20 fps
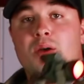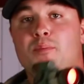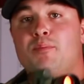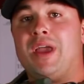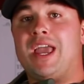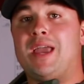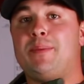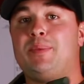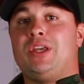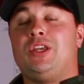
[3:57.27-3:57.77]

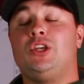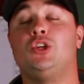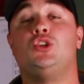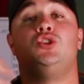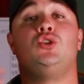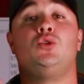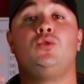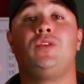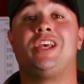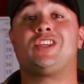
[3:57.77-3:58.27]
Maybe you
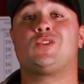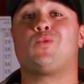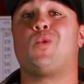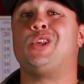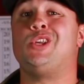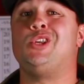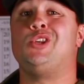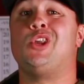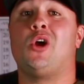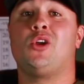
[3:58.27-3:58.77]
do this
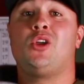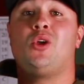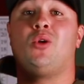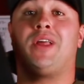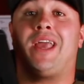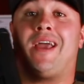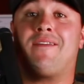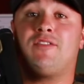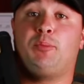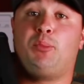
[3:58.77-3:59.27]
when you know you
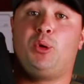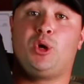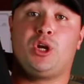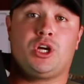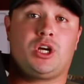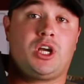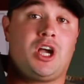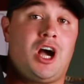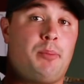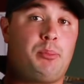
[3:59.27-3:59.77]
only have to put
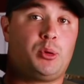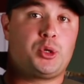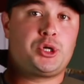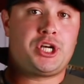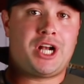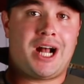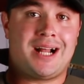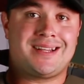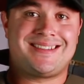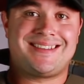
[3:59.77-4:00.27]
a couple
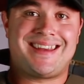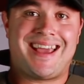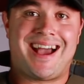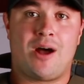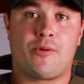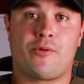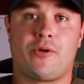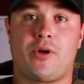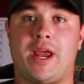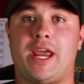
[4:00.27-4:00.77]
shots
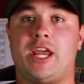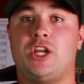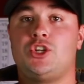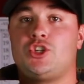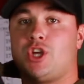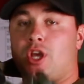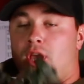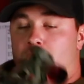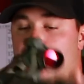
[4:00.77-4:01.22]
down range.